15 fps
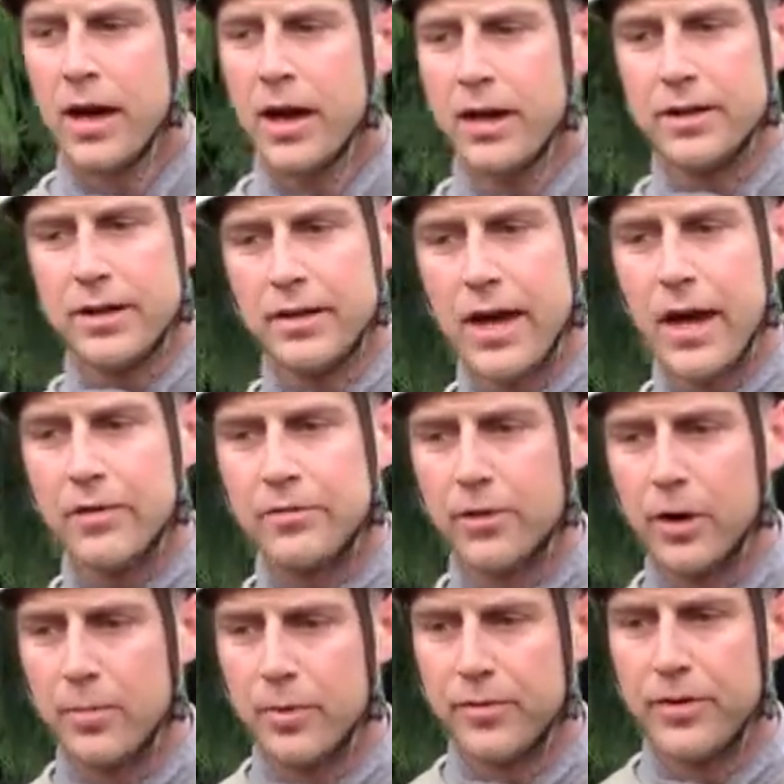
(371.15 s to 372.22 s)
and I did that
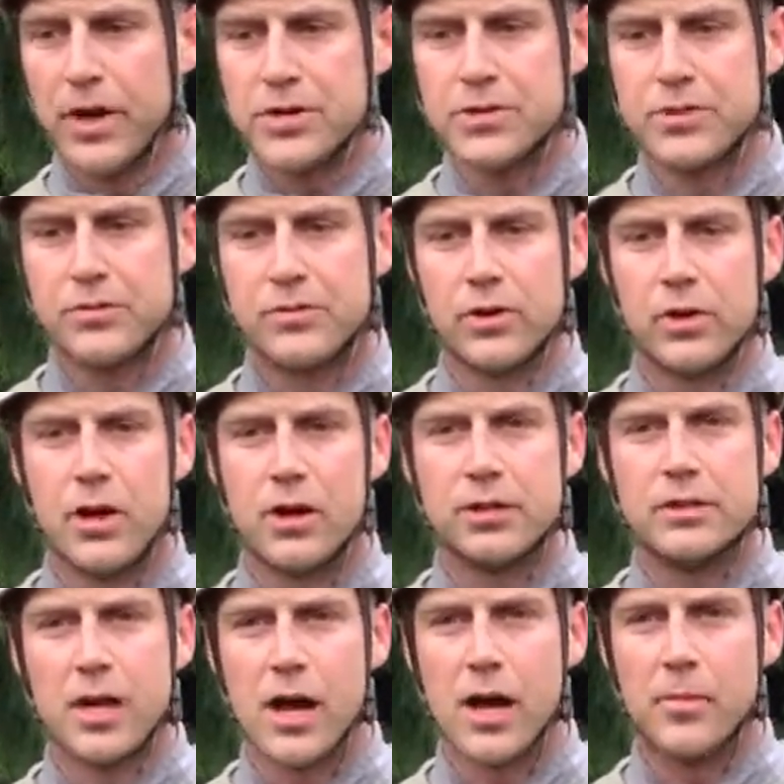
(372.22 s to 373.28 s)
for a profession for a
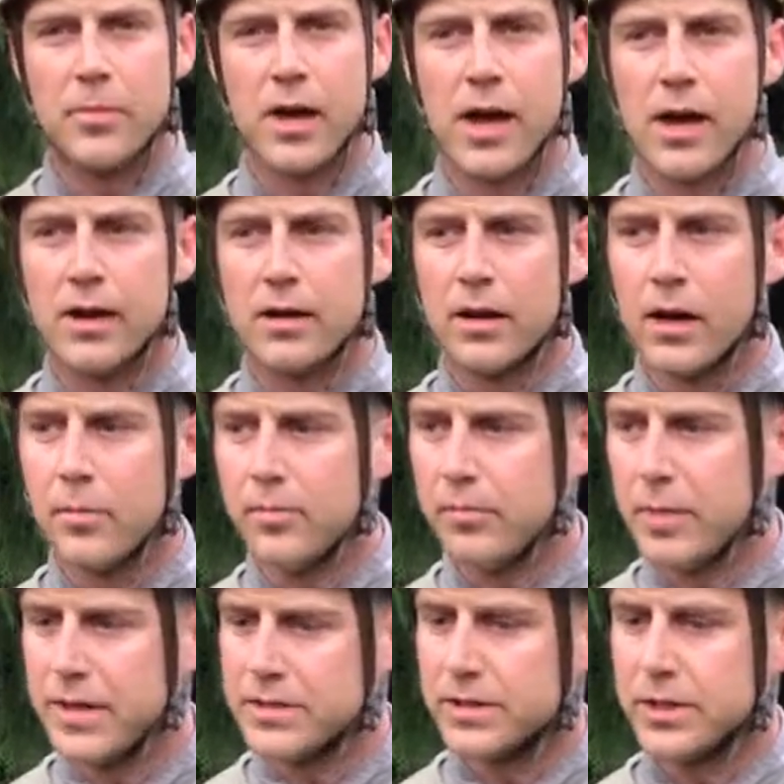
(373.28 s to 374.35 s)
long time, and
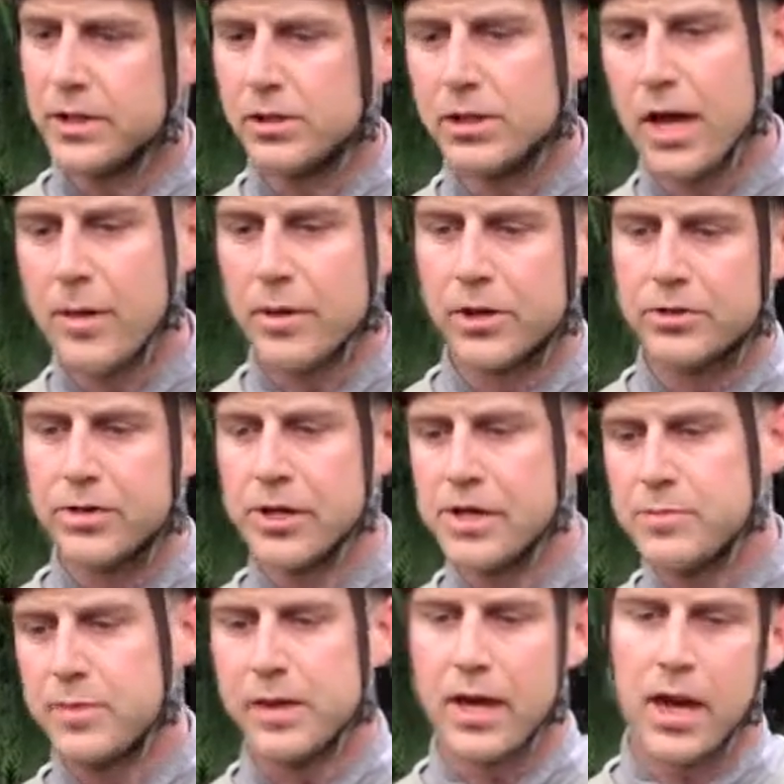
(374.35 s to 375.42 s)
basically climbing
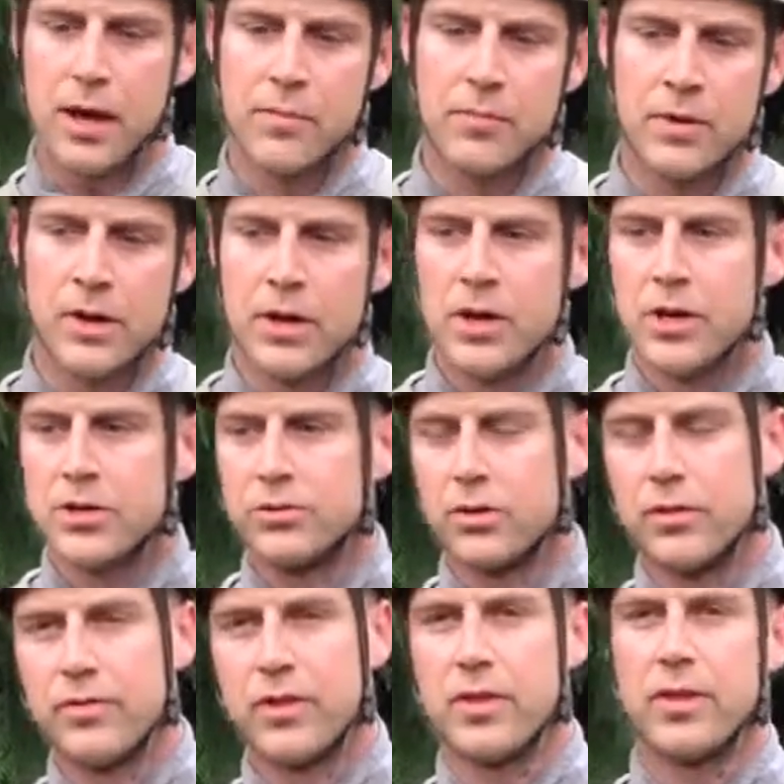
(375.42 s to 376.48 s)
trees became
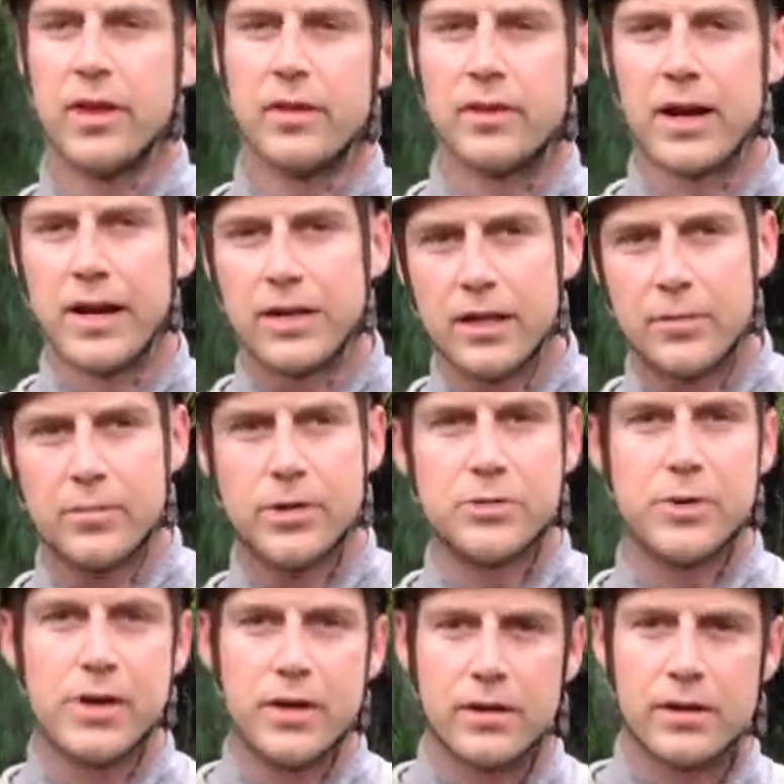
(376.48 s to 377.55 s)
sort of the thing that I did
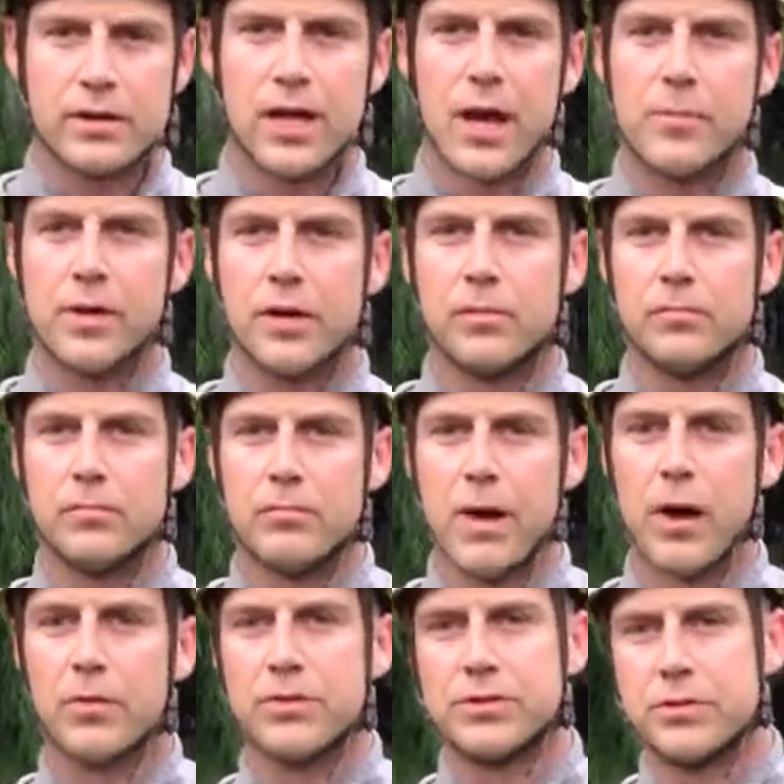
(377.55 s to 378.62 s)
between climbing
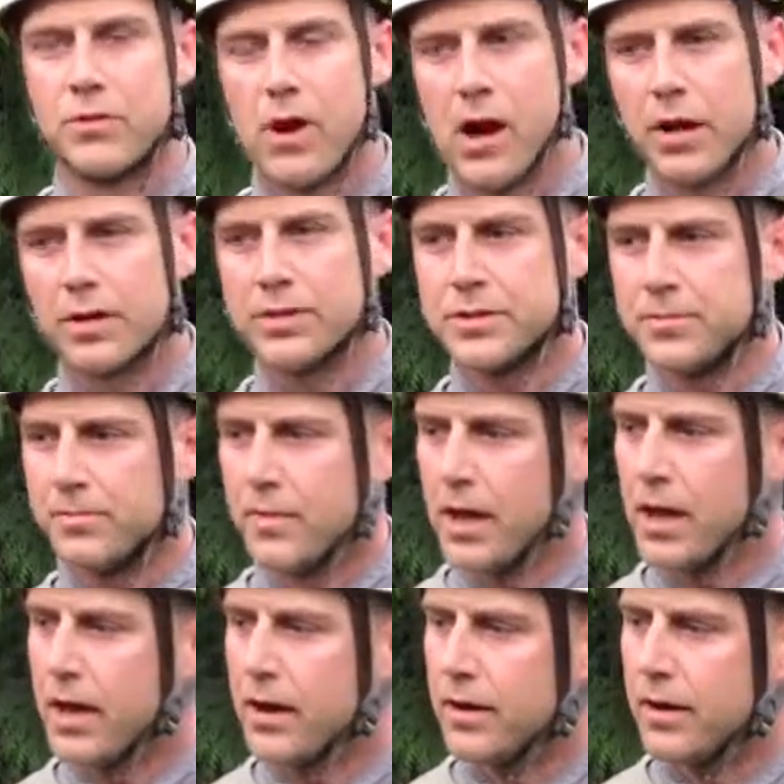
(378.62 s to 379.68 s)
mountains and rocks,
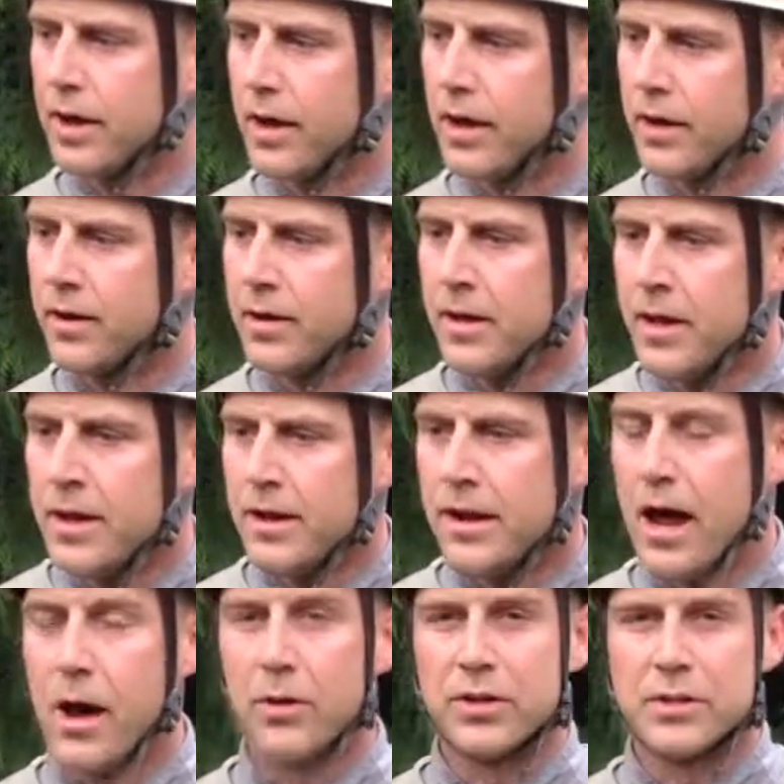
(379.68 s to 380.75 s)
and
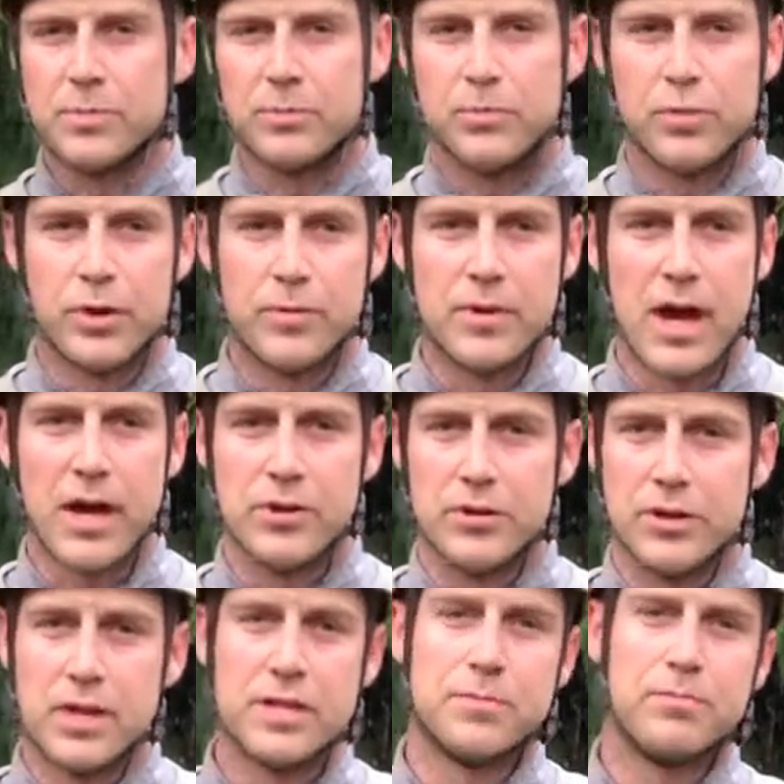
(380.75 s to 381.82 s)
now I
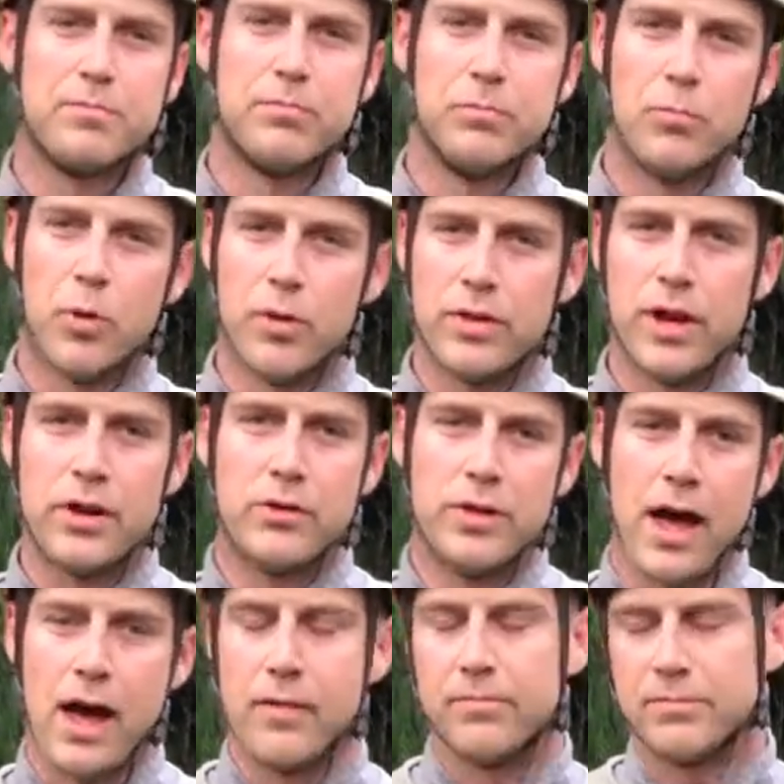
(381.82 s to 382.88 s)
do this more than I
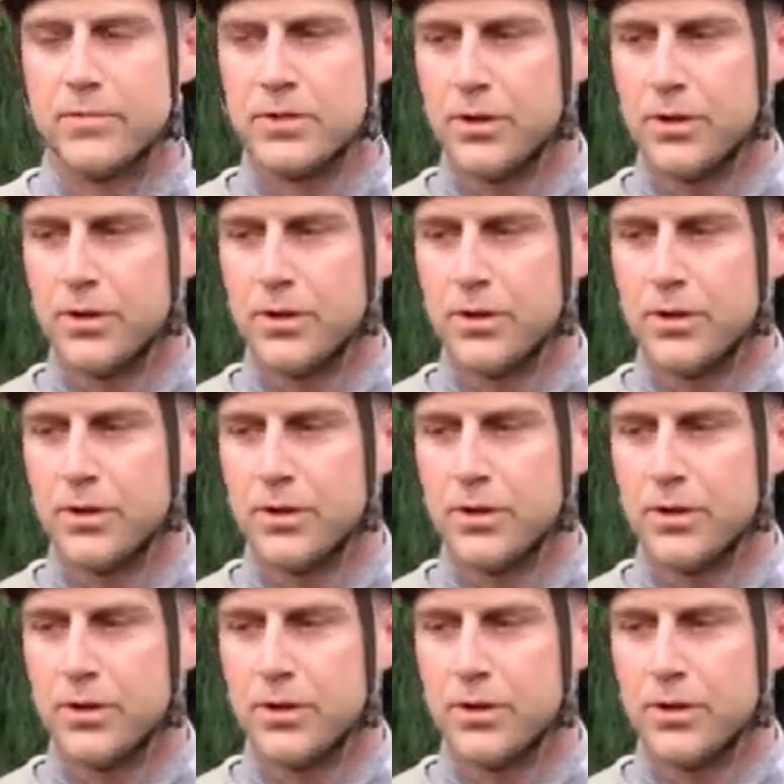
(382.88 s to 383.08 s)
do that.